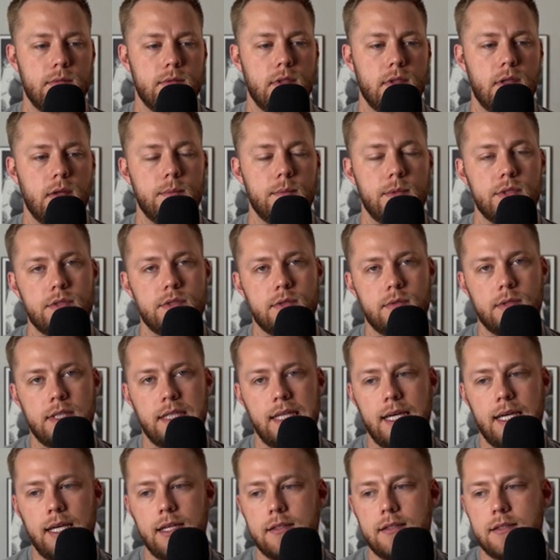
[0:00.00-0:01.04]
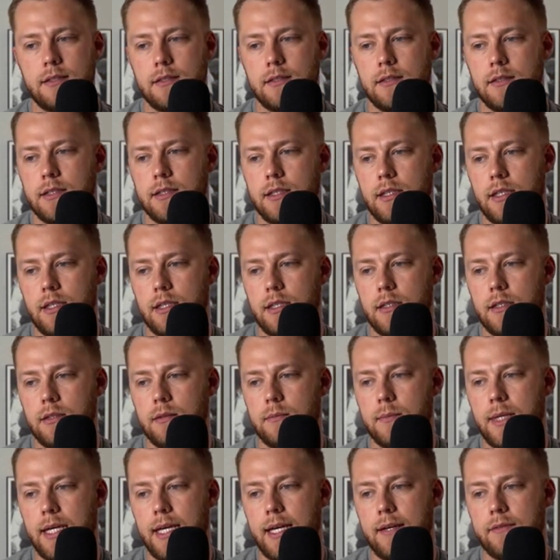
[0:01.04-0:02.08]
almost 28.
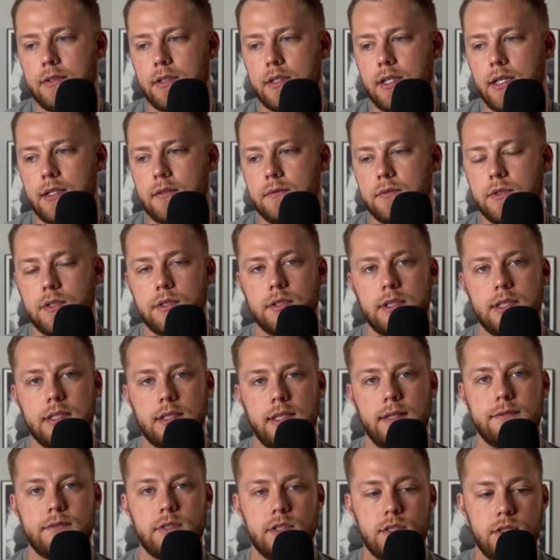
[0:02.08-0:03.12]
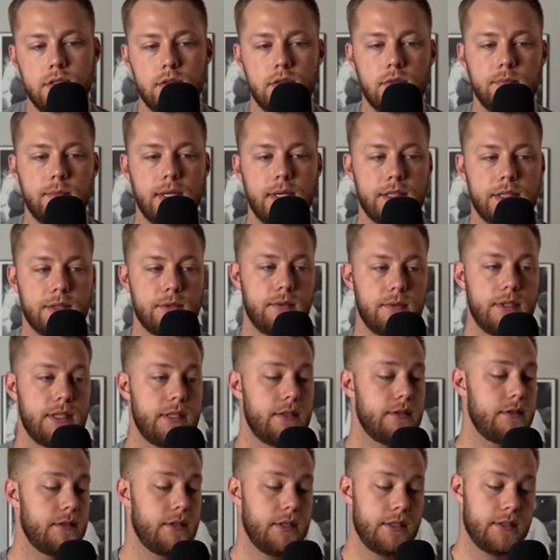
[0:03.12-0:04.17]
I have a lot of learning left to do in my
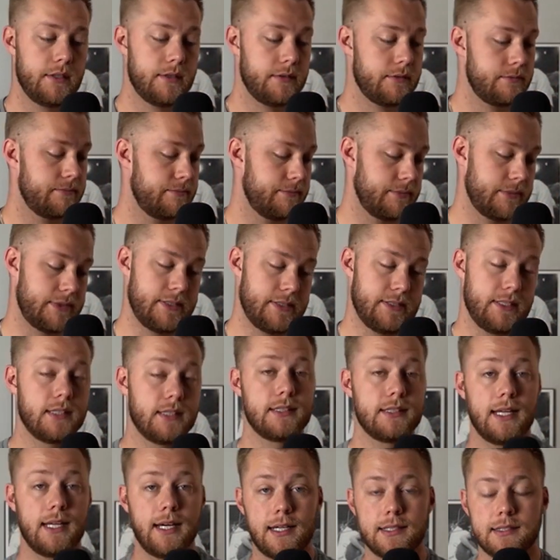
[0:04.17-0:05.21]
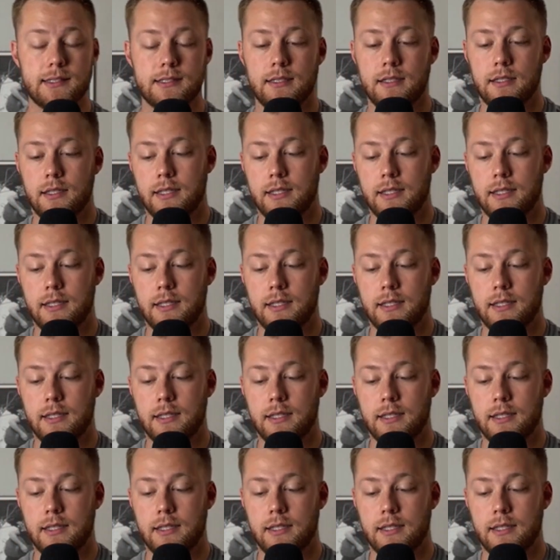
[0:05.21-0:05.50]
career, a lot.